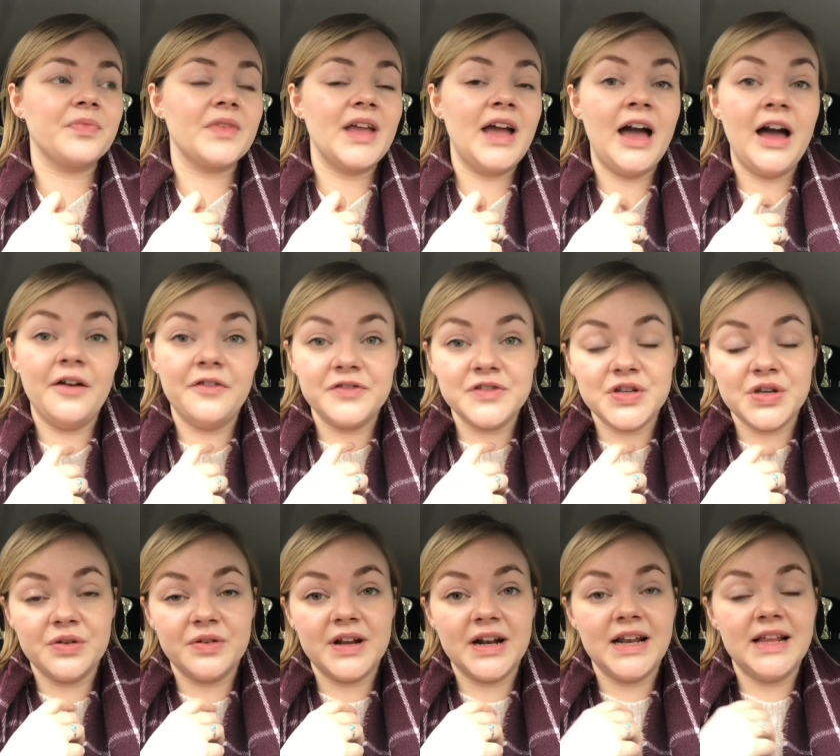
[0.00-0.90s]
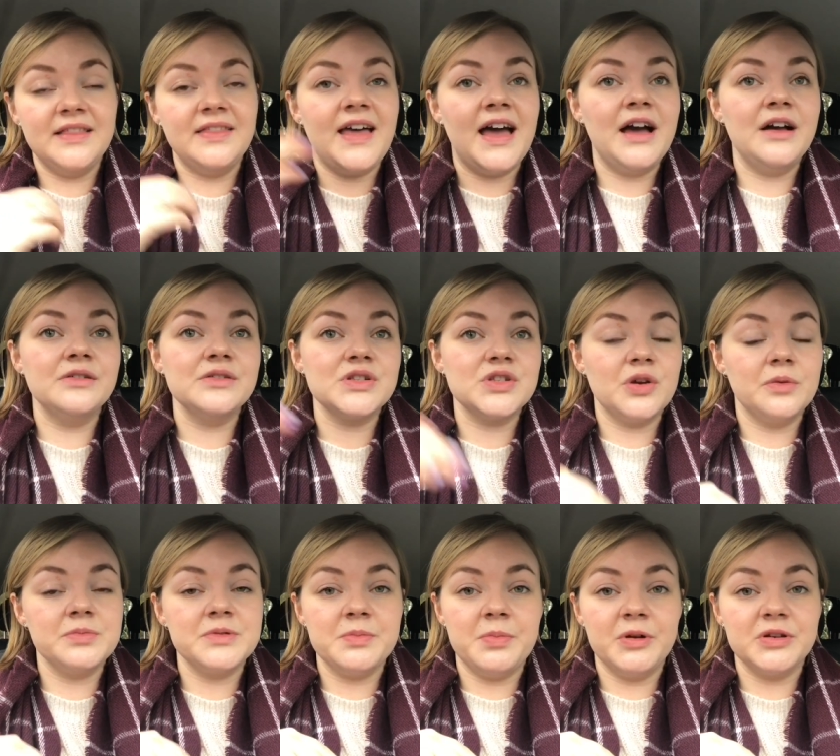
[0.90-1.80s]
have to clean the house
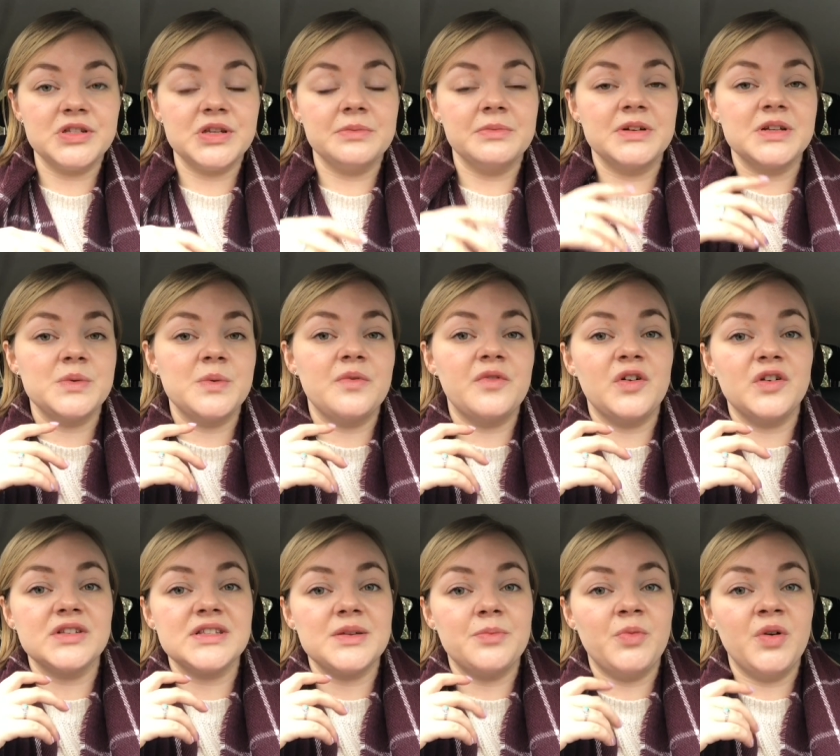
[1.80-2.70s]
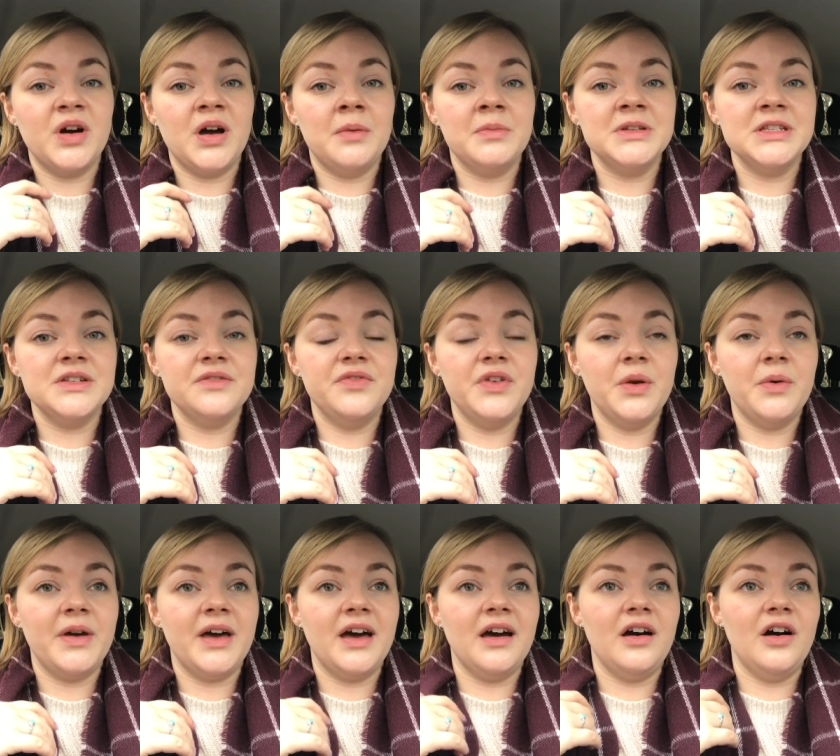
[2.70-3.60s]
top to bottom because we've got someone coming to
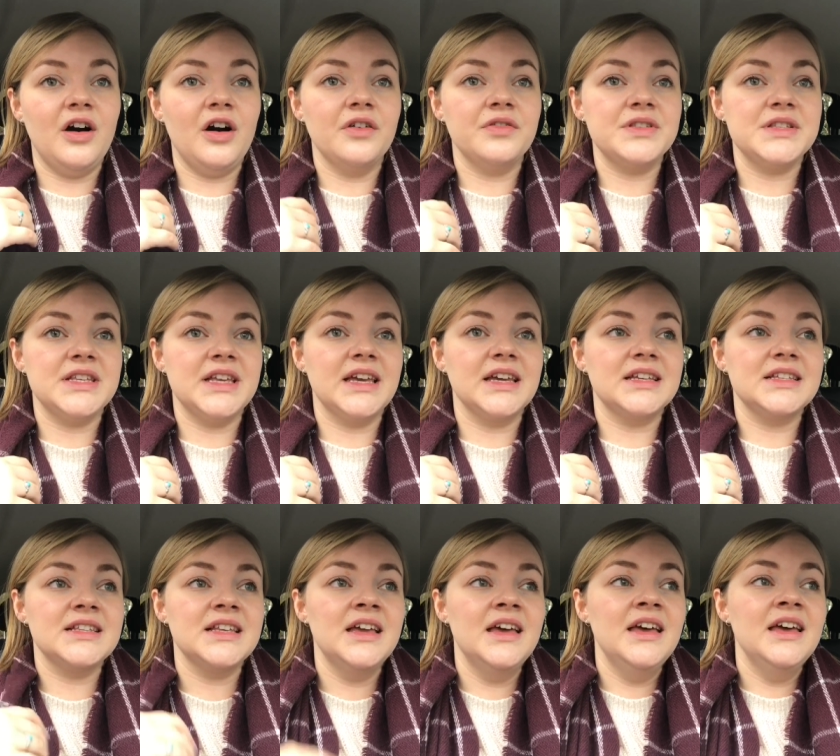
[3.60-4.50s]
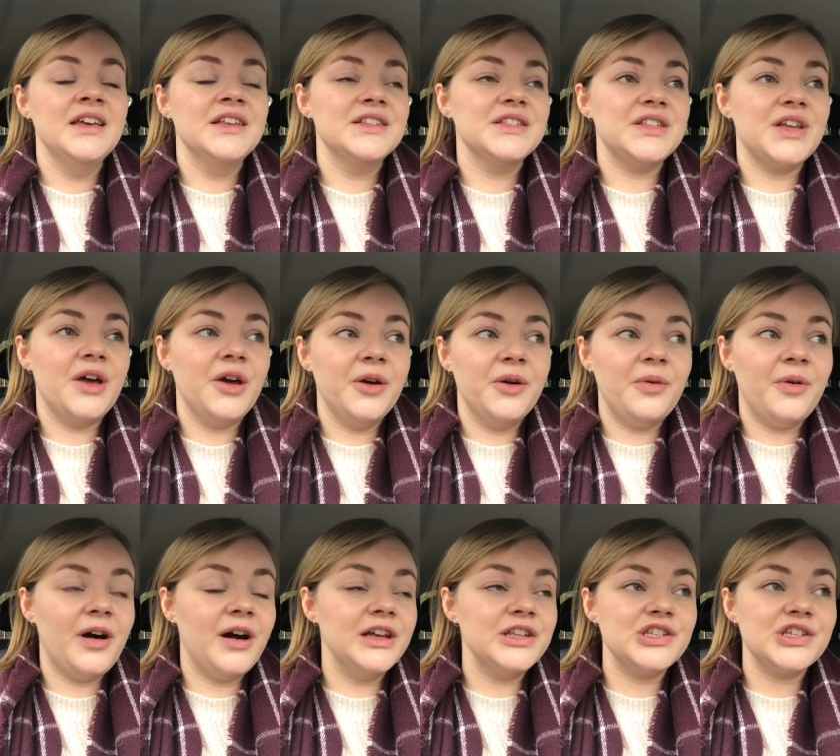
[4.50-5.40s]
view it at 6:30.
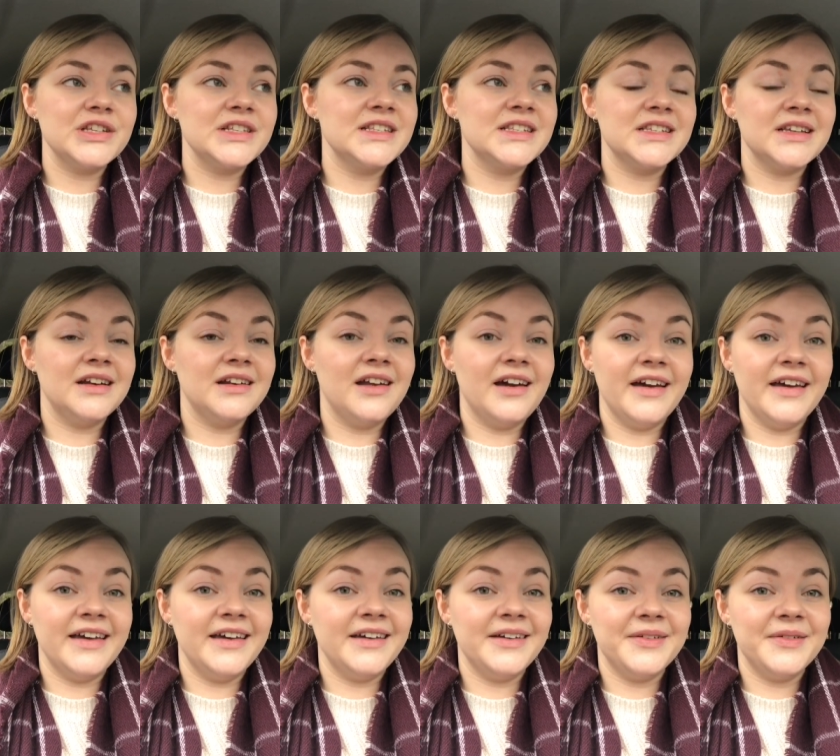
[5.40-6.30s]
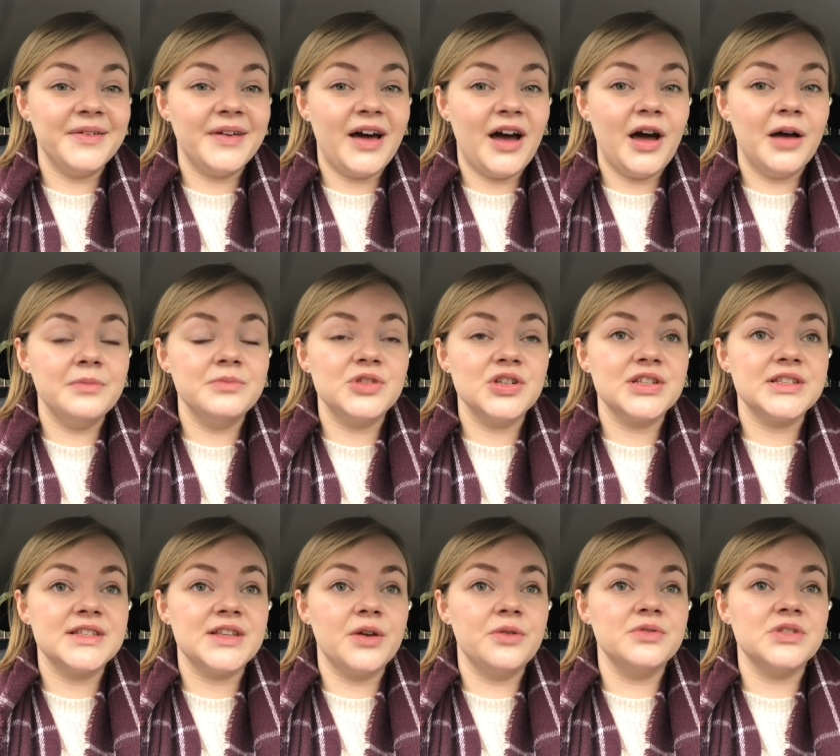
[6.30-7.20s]
So I just like, I'm
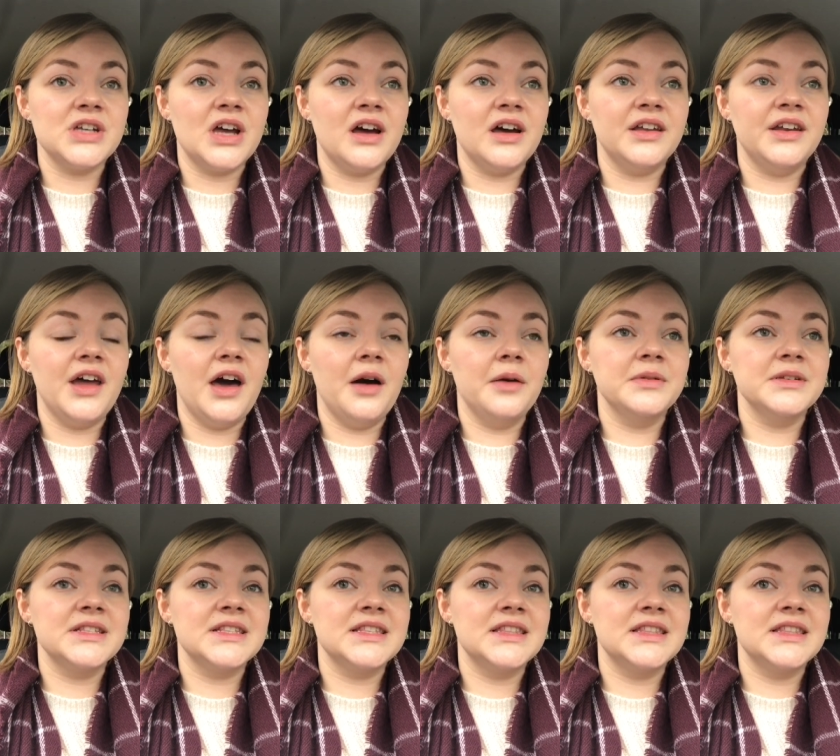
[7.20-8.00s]
just so done. I was